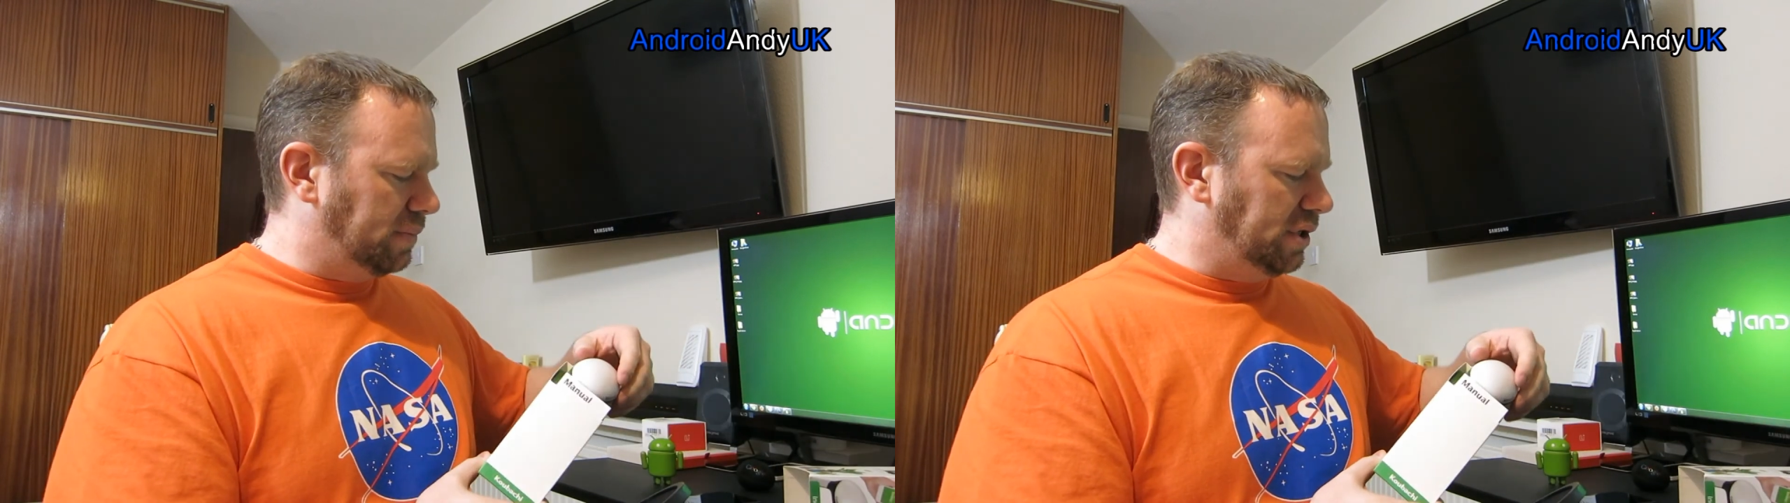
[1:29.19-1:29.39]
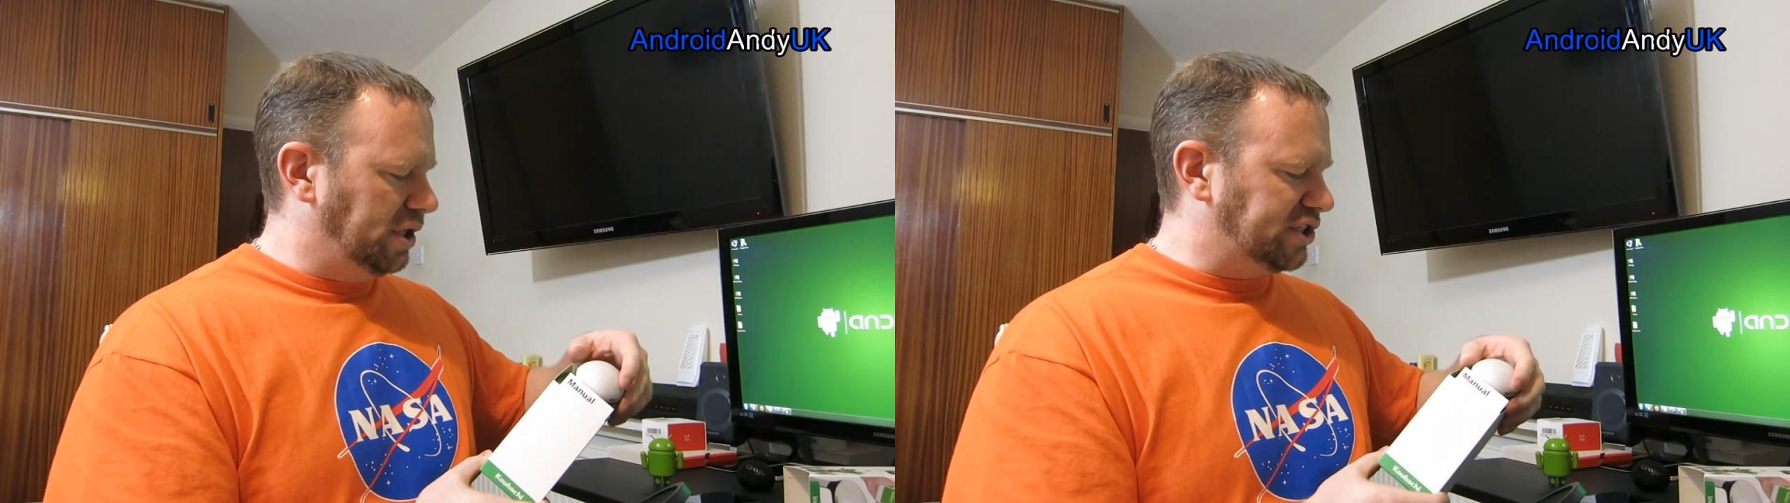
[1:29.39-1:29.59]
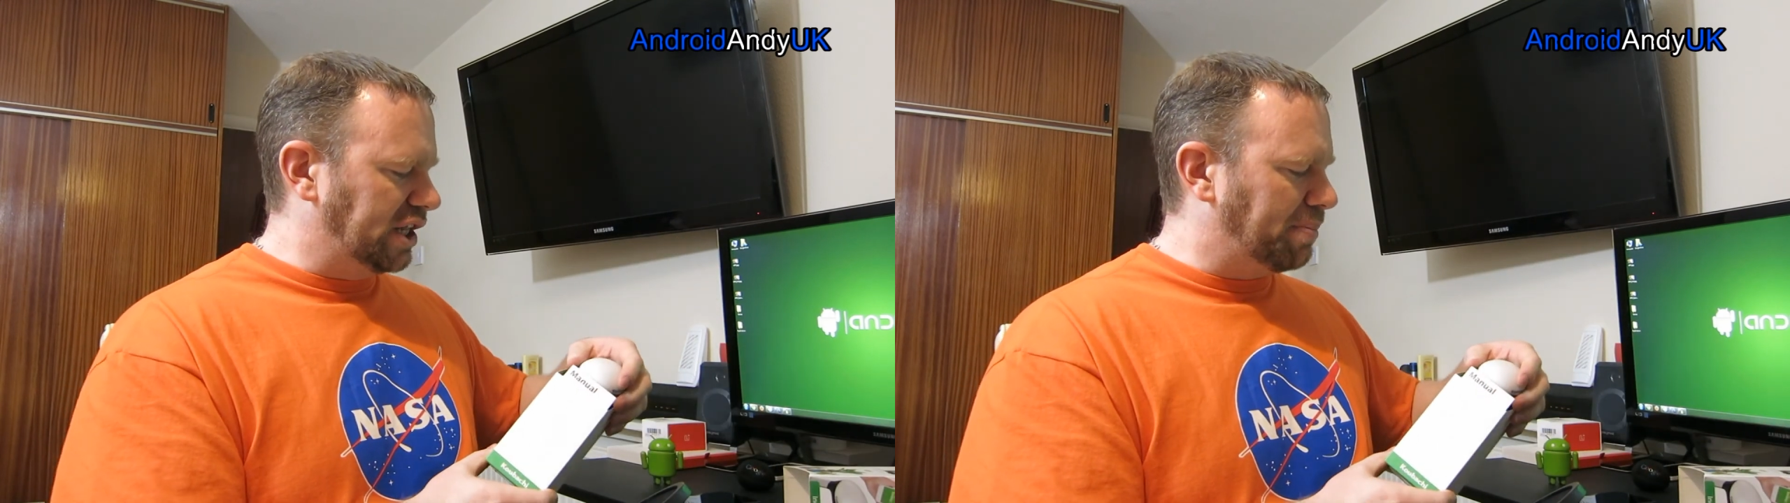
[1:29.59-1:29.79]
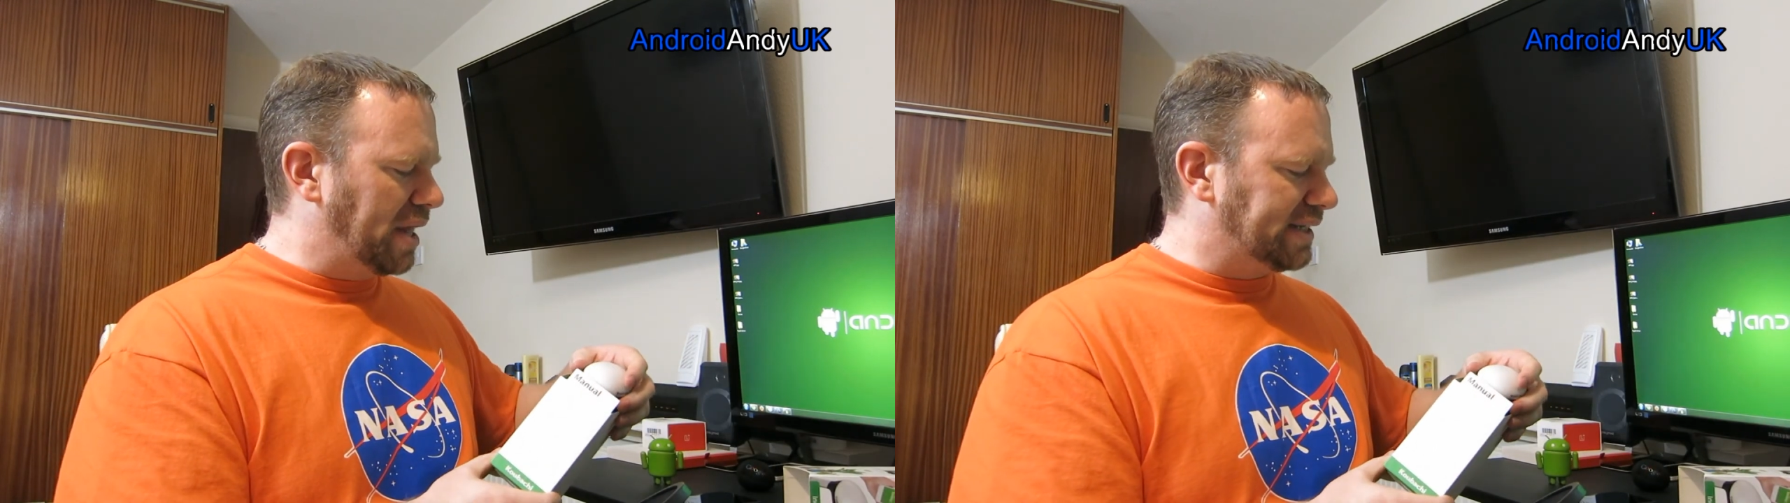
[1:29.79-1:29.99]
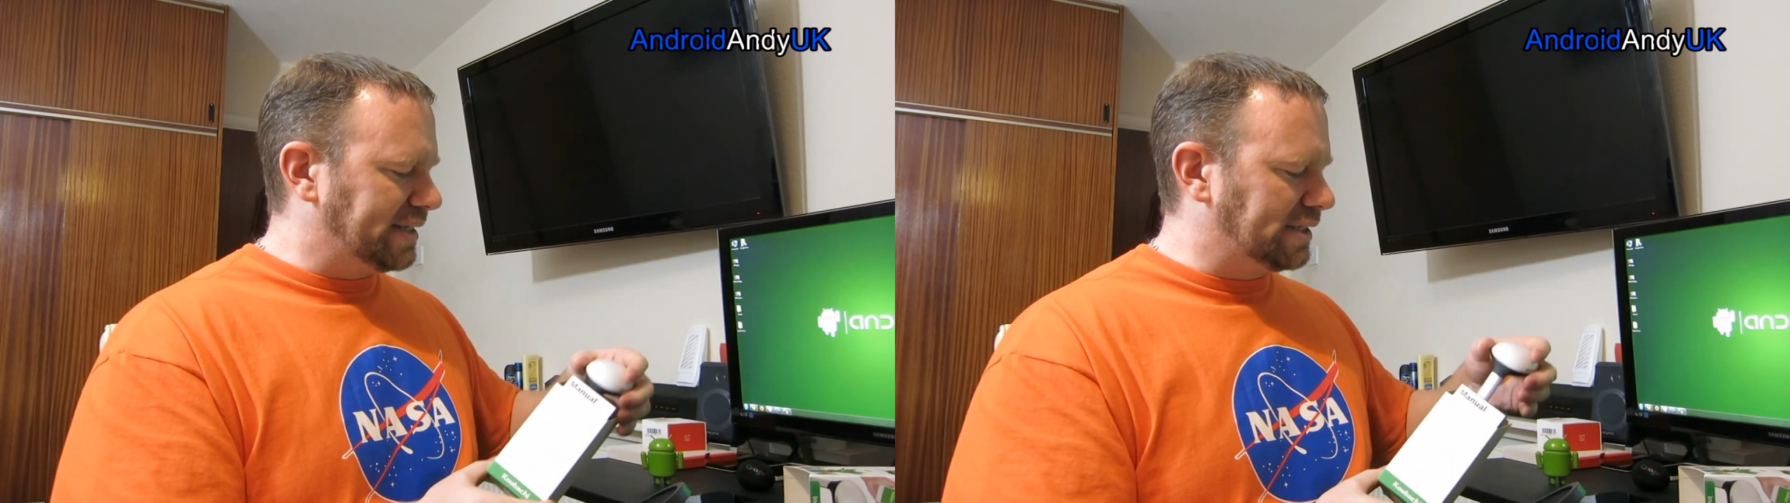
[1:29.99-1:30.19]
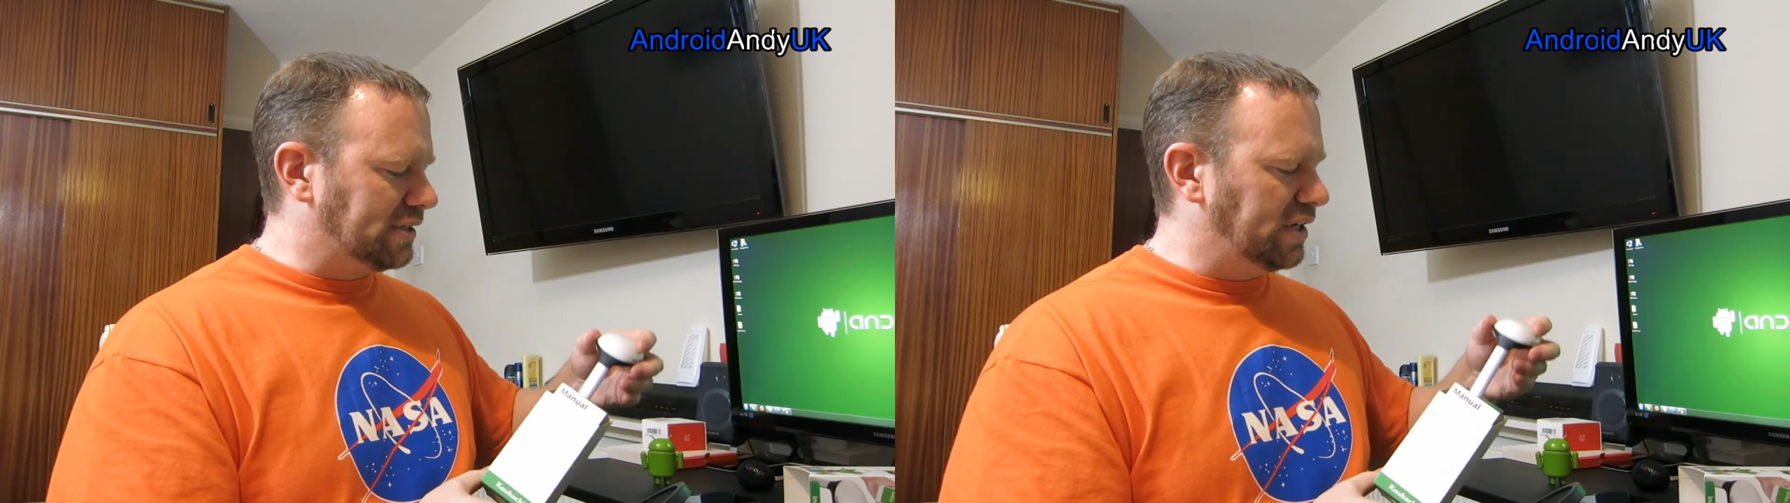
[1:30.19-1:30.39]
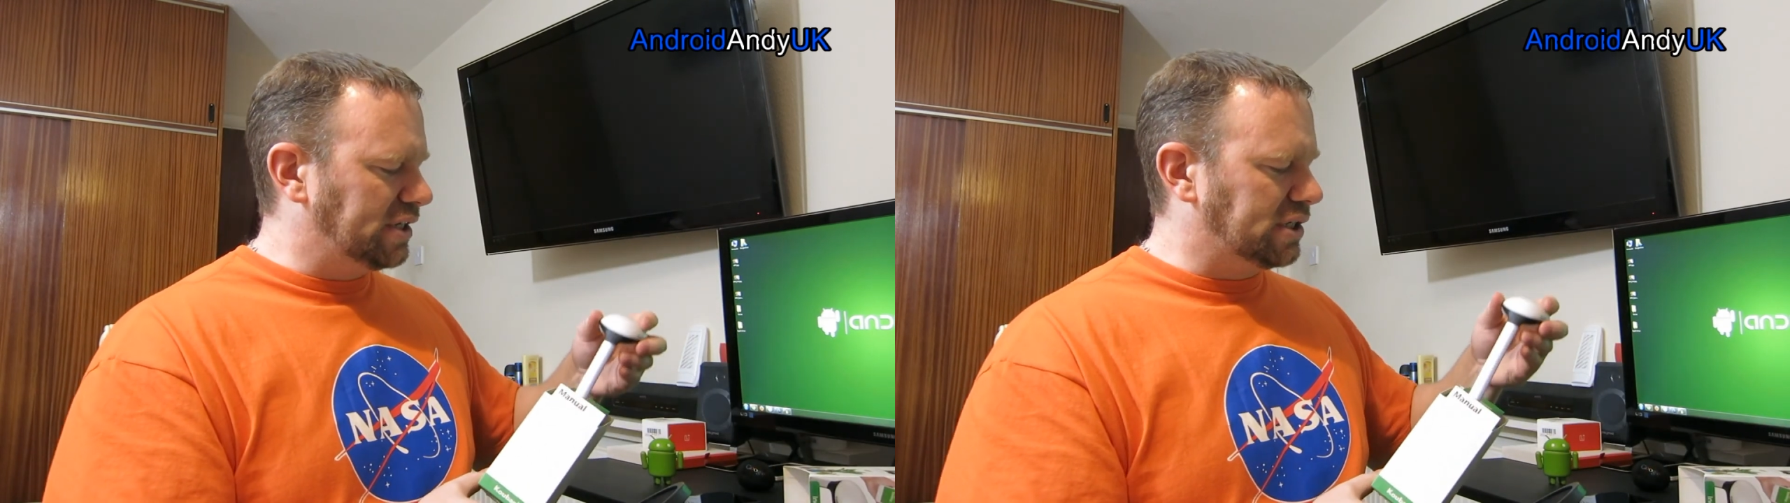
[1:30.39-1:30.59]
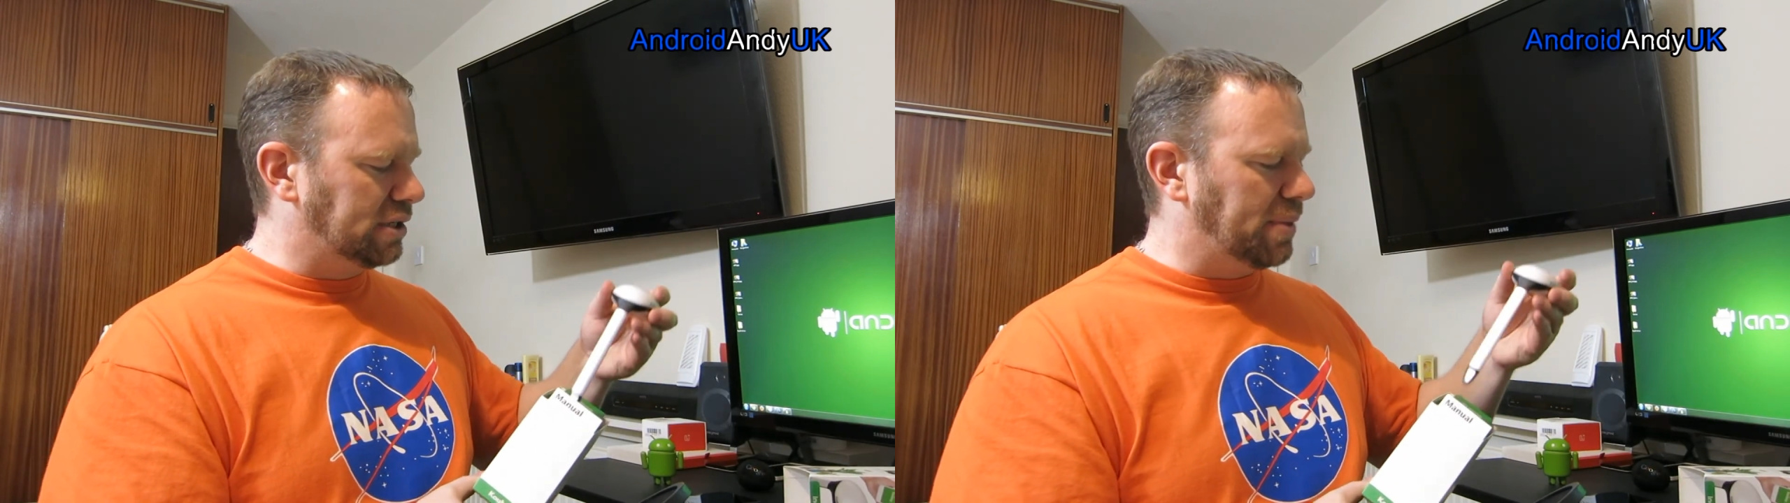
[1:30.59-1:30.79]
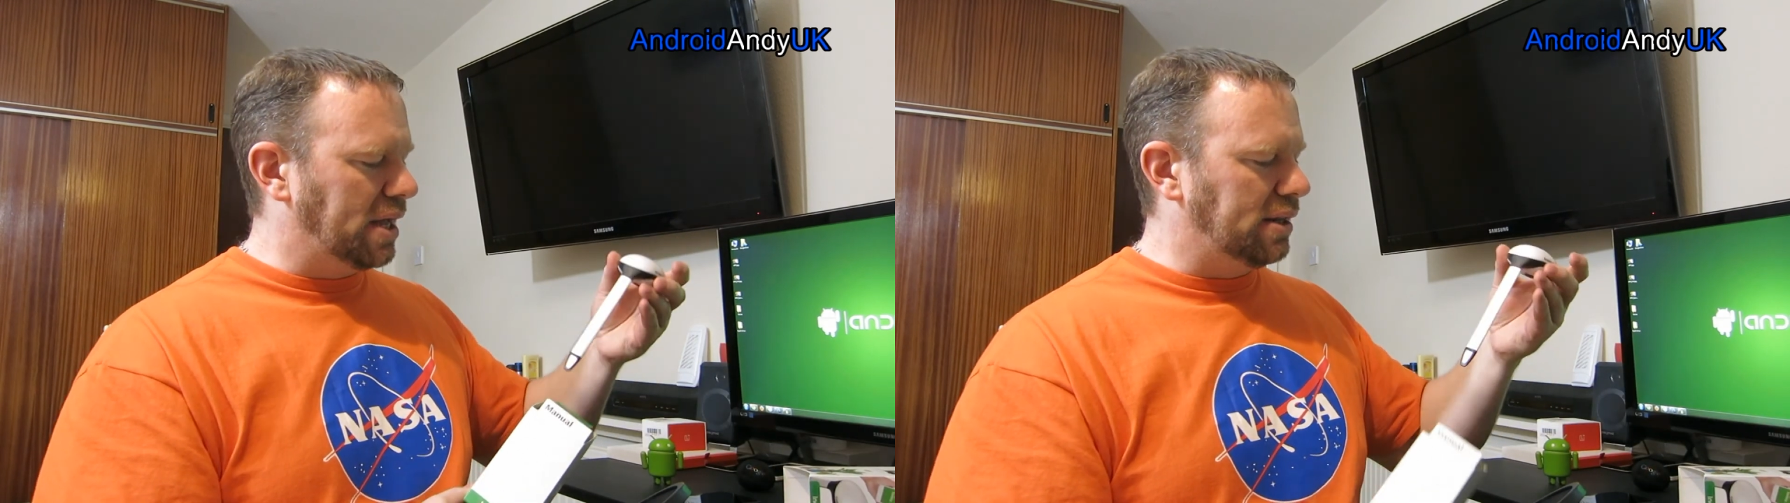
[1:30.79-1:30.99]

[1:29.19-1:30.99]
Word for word: you stick the plant sensor into the plant,